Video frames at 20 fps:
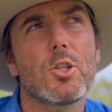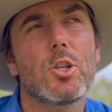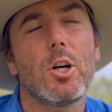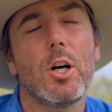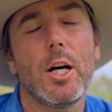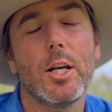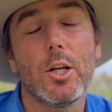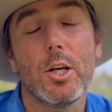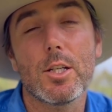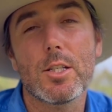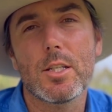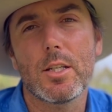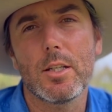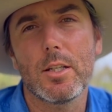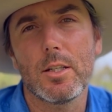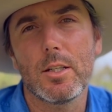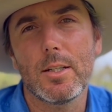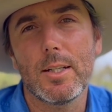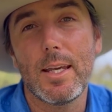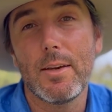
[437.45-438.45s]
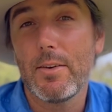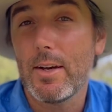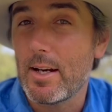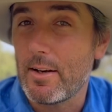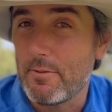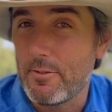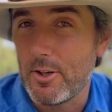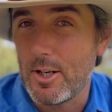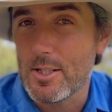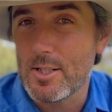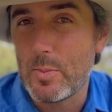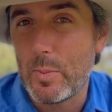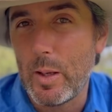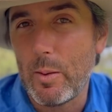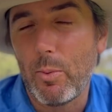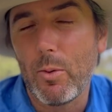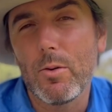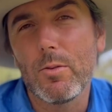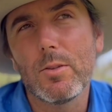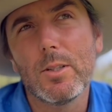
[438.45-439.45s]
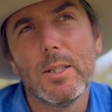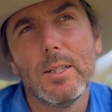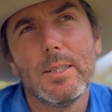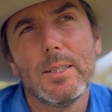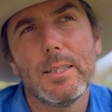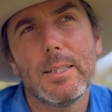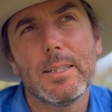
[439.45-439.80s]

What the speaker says: try not to give out advice to people.